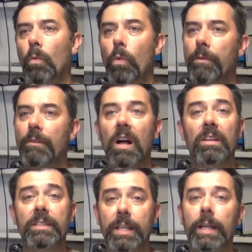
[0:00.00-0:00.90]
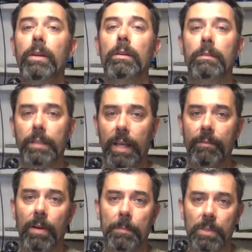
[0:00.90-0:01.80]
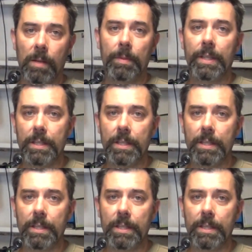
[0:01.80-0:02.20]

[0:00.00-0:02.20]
we volunteer to give up some of